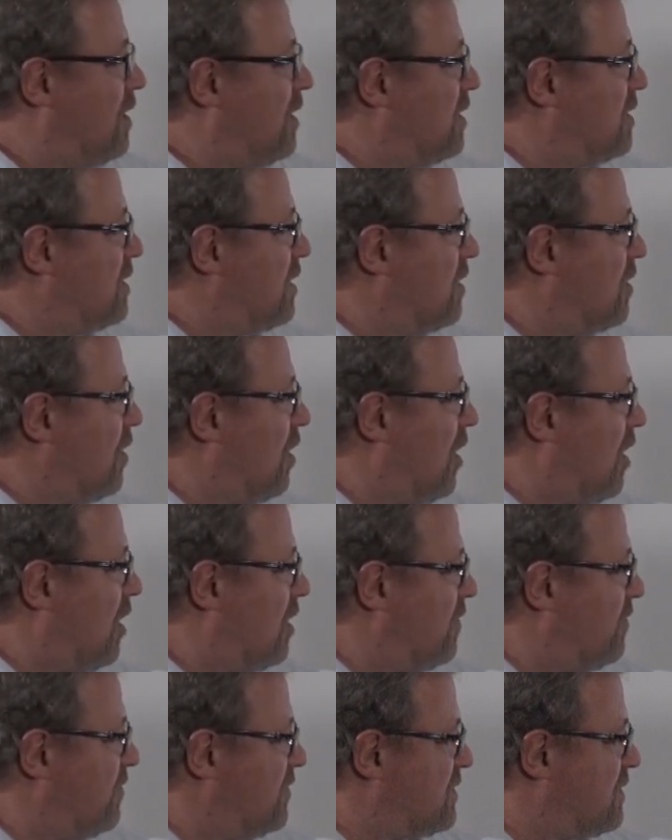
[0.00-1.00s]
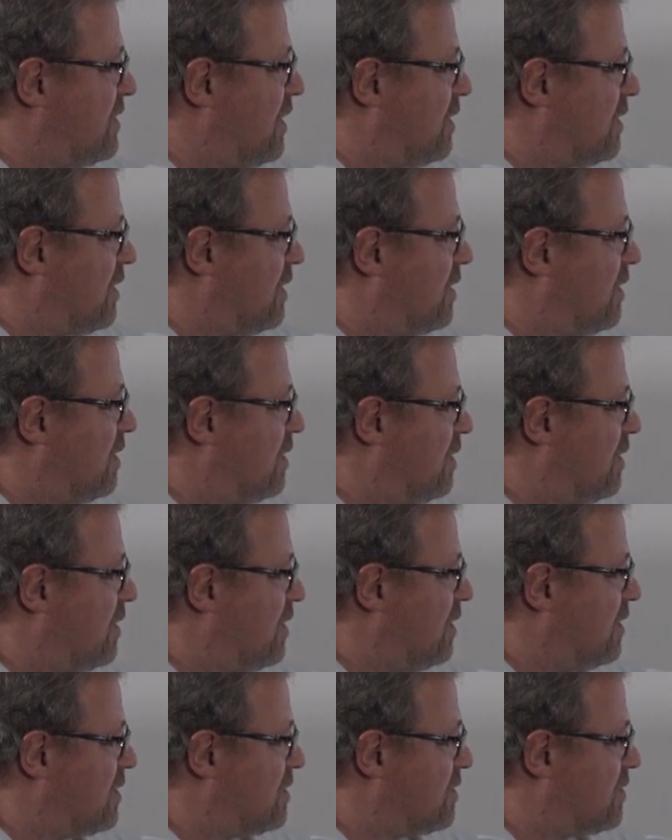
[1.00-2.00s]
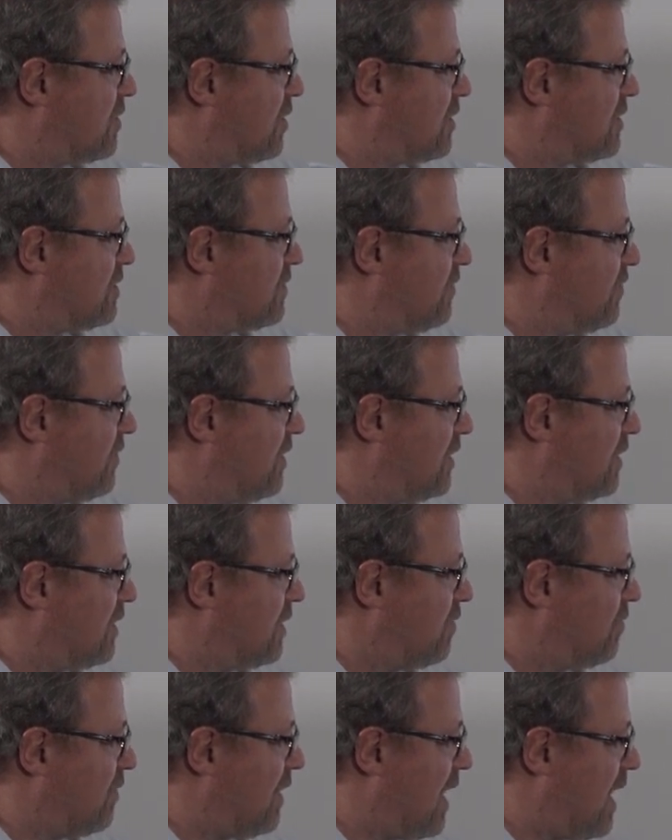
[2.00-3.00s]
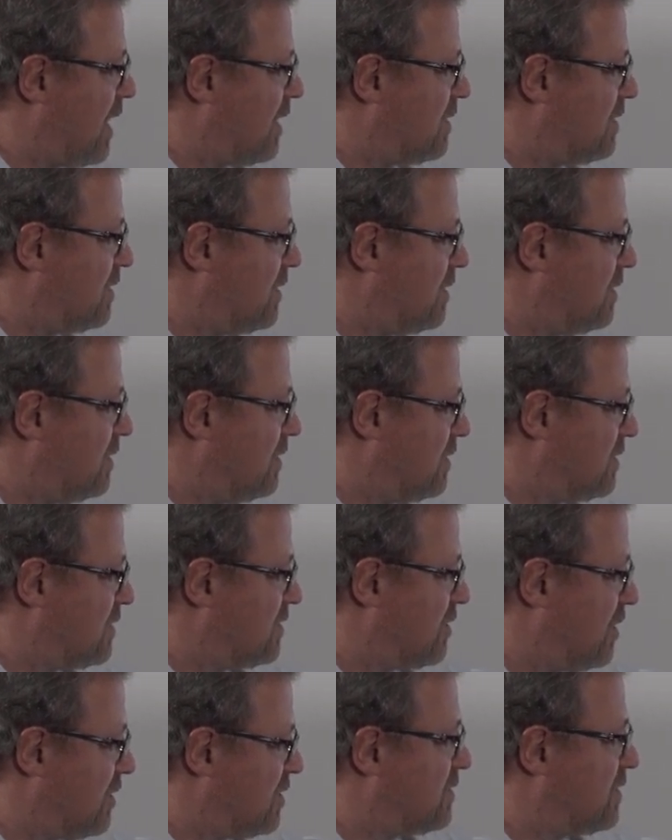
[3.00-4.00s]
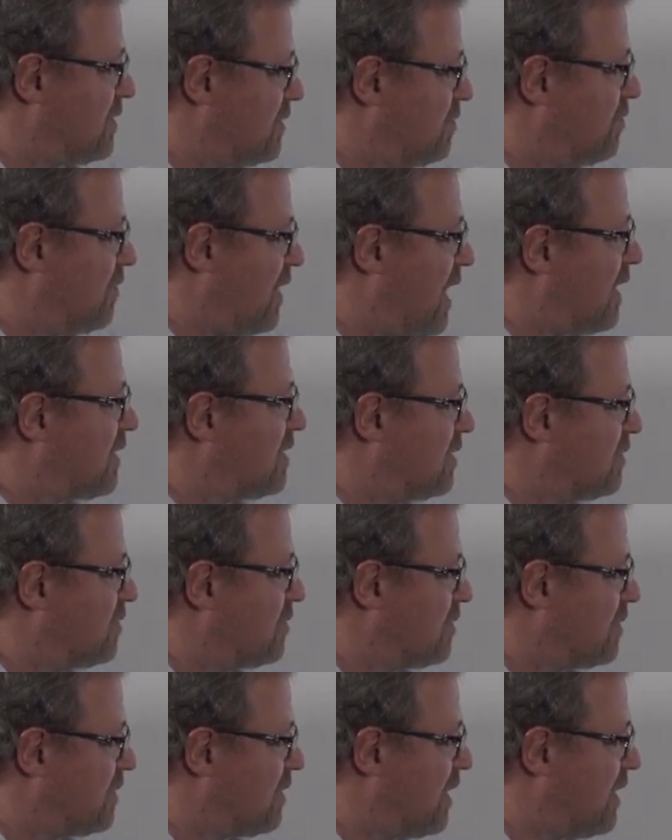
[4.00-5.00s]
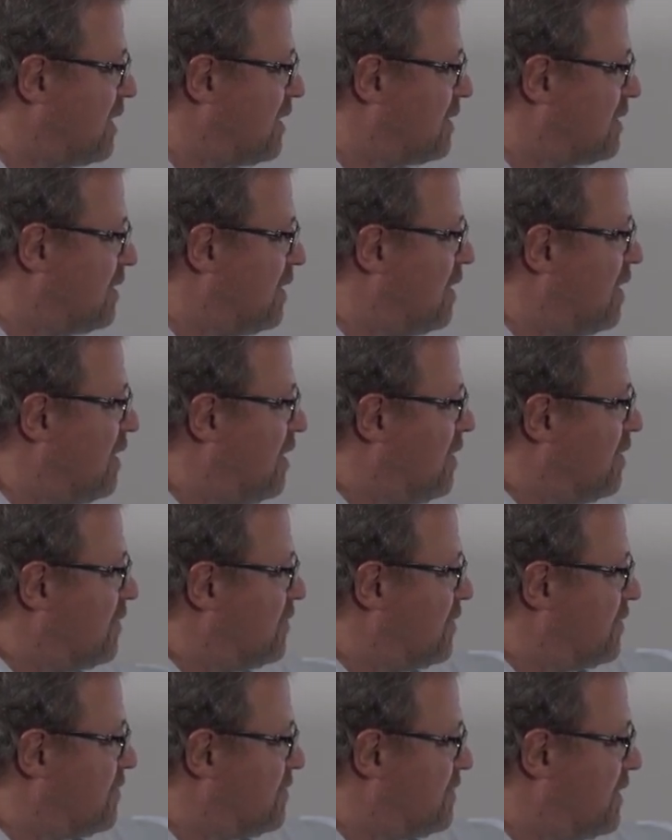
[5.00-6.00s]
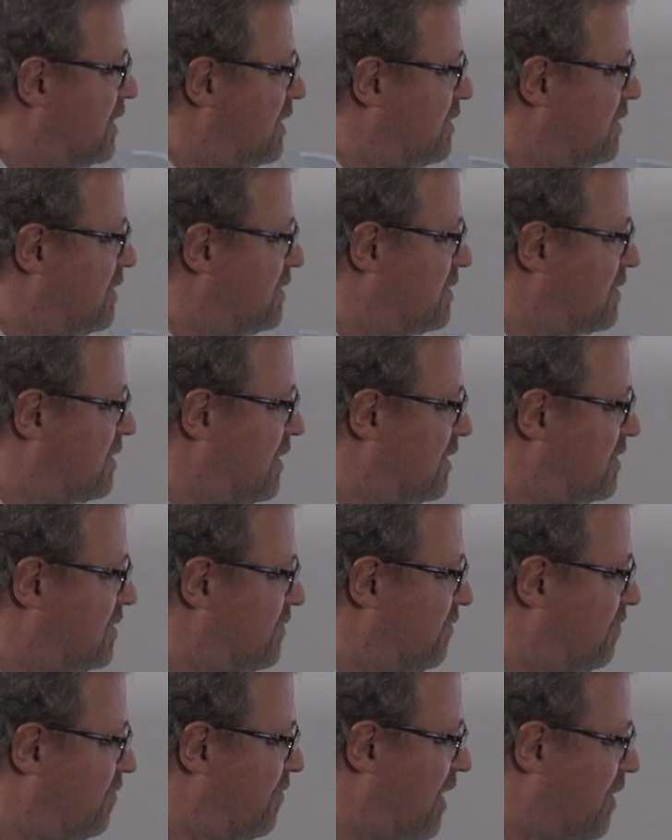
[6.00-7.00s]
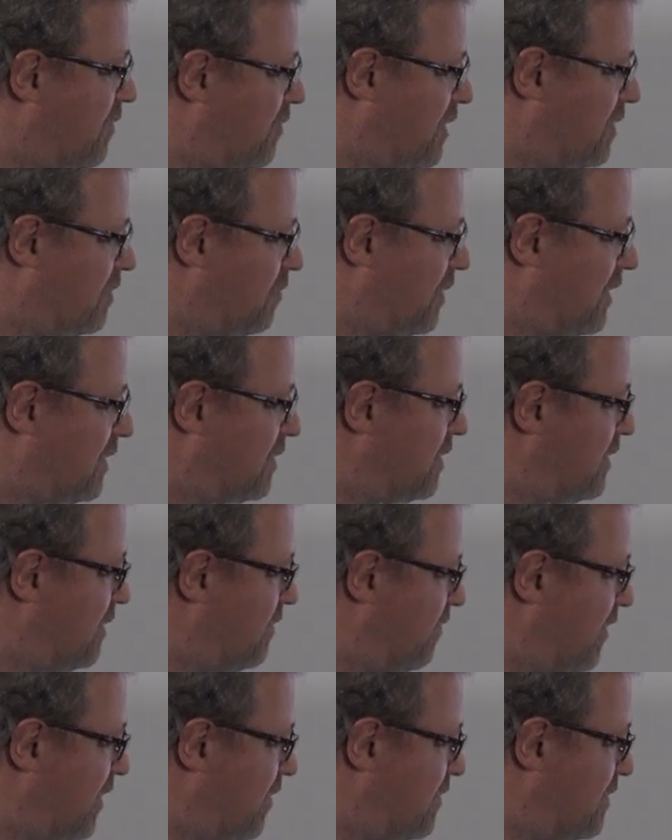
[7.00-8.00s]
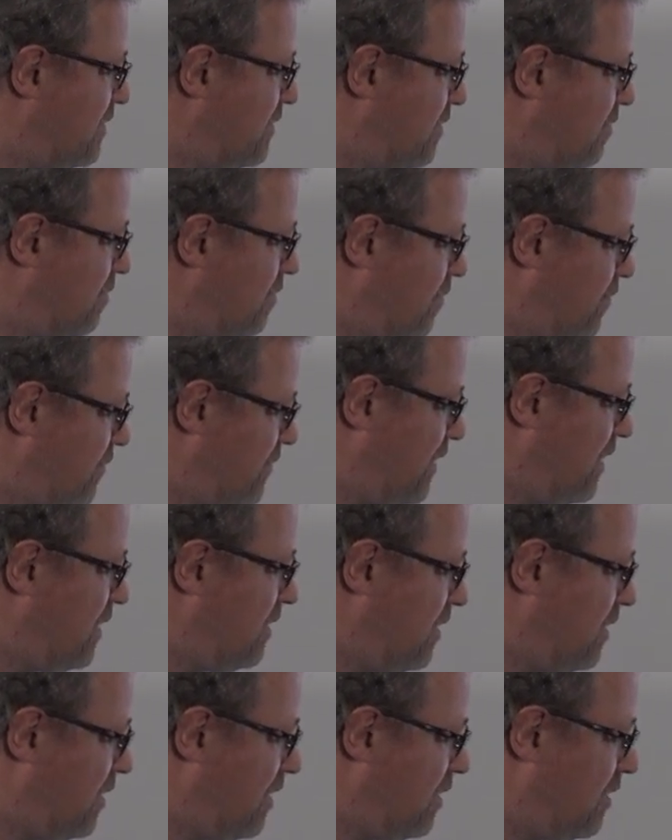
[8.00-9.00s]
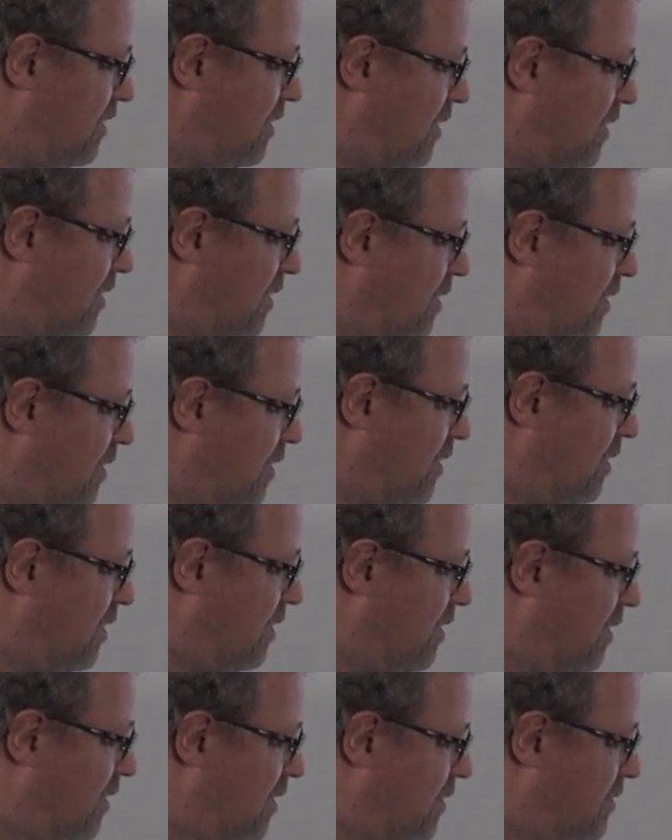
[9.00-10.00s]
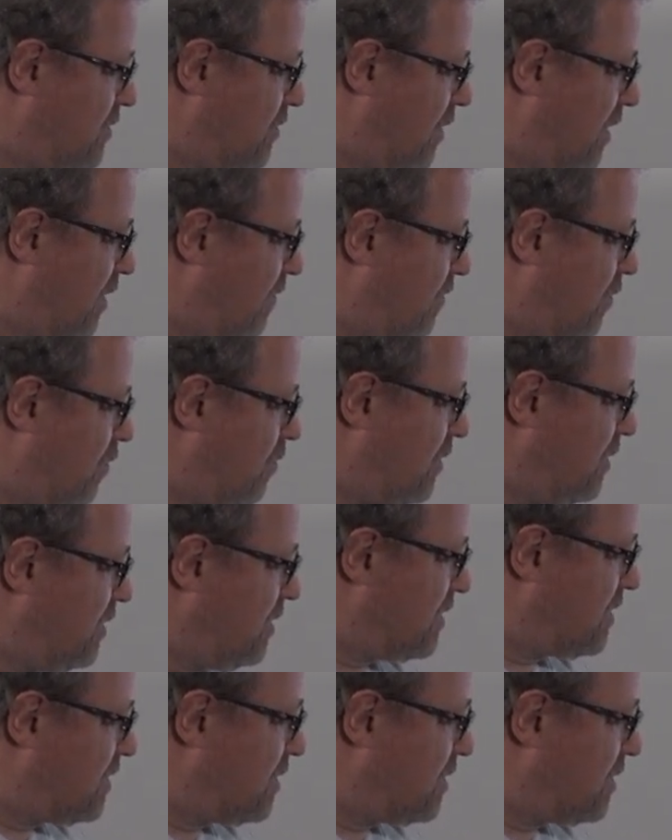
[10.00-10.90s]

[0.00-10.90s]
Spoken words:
And then all of a sudden, it starts feeling reacted. It starts reacting to the light. The thickness gets very quickly very thin. And then, so you have only a